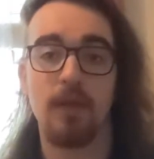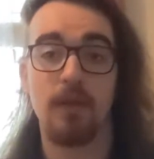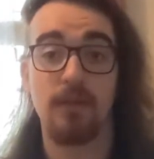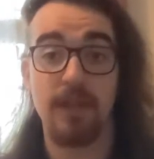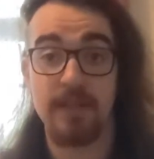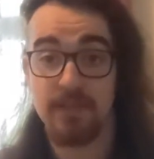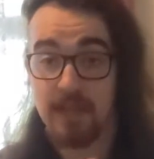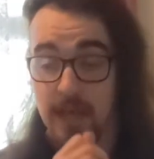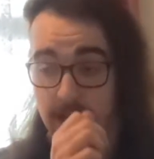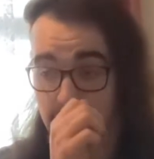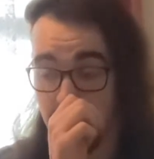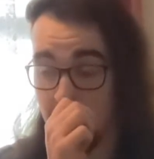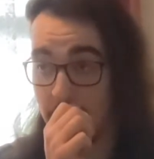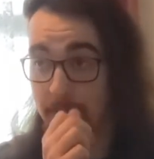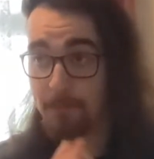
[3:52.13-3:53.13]
So that's
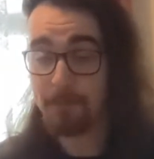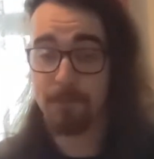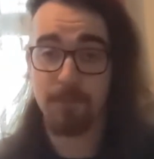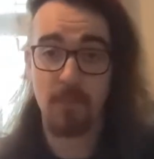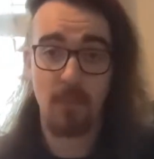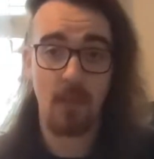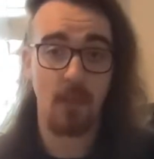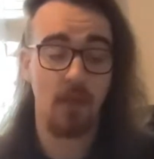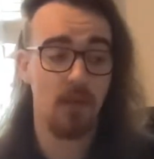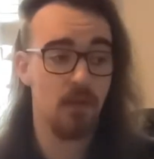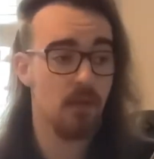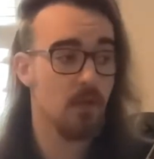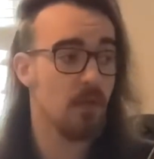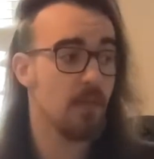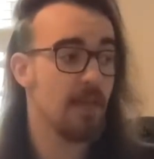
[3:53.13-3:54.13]
that.
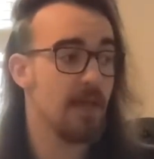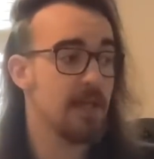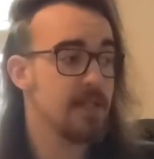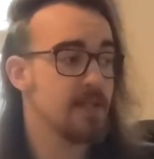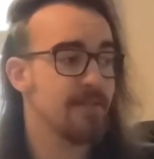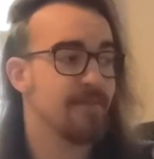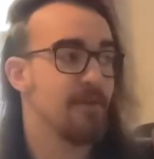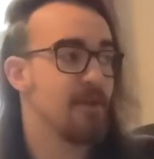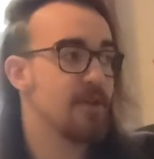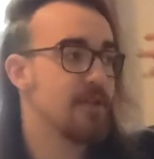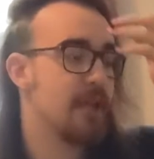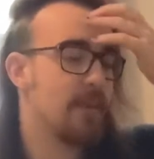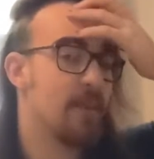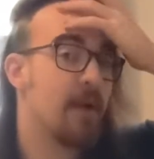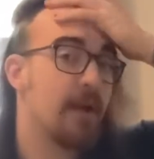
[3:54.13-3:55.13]
That is the first
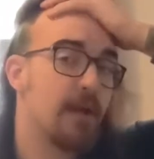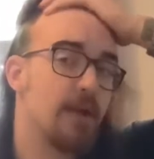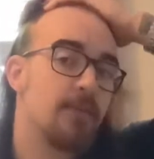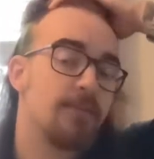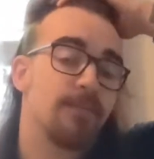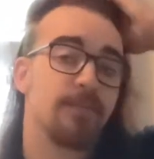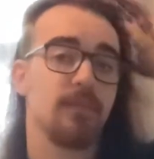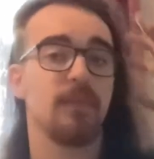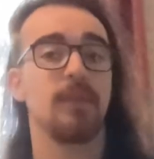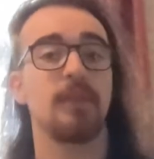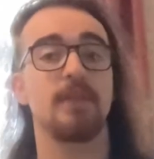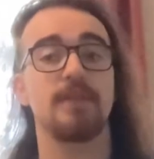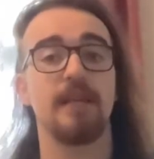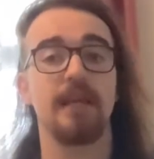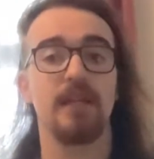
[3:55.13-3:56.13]
time around.
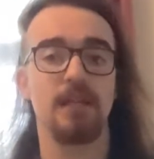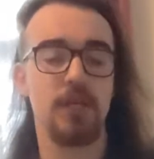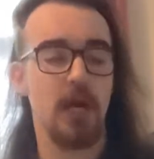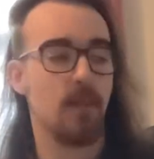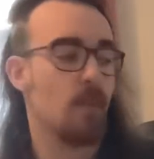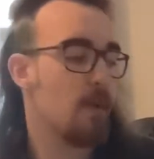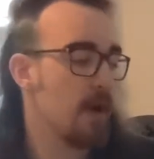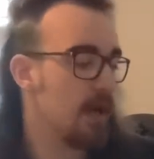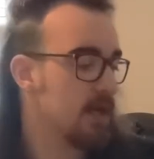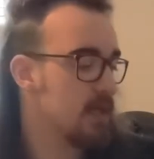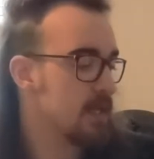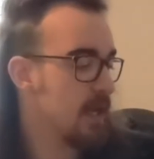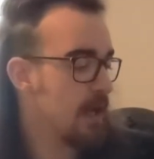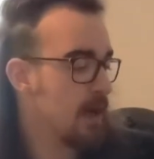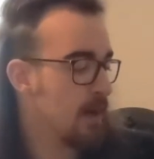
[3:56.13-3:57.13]
The second time
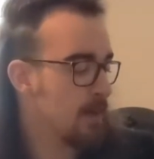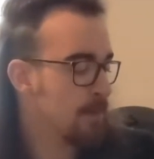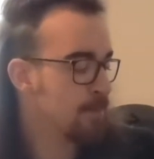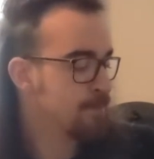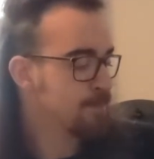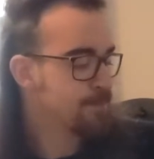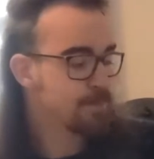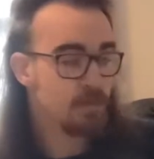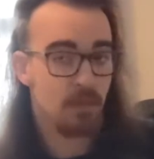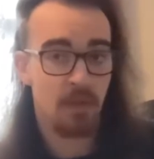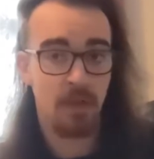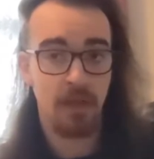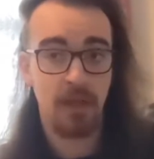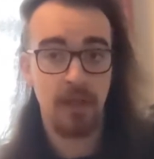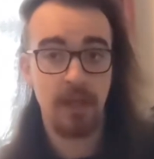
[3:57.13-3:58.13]
around,
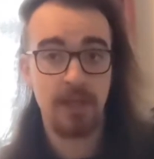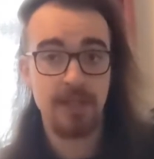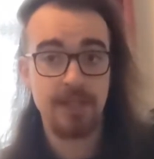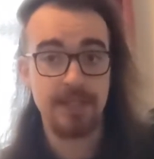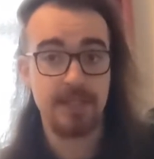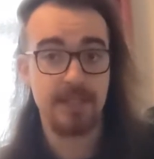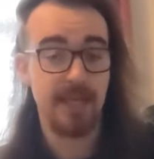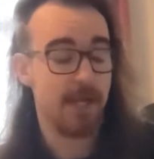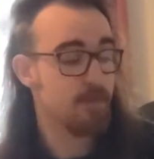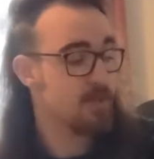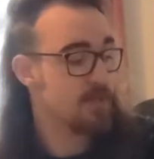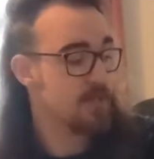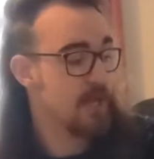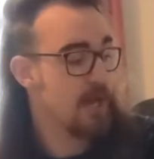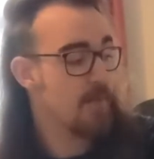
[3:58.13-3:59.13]
it's the same
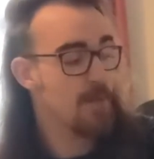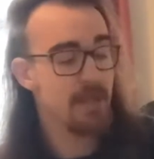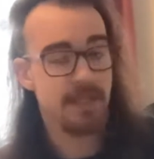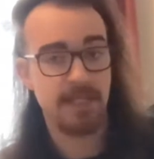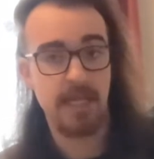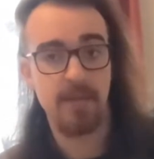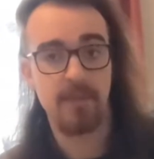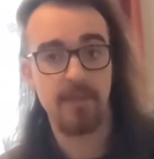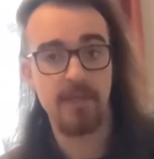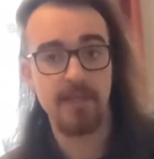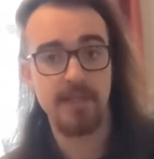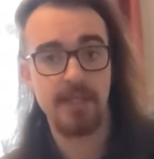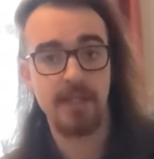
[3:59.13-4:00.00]
start bit, same this.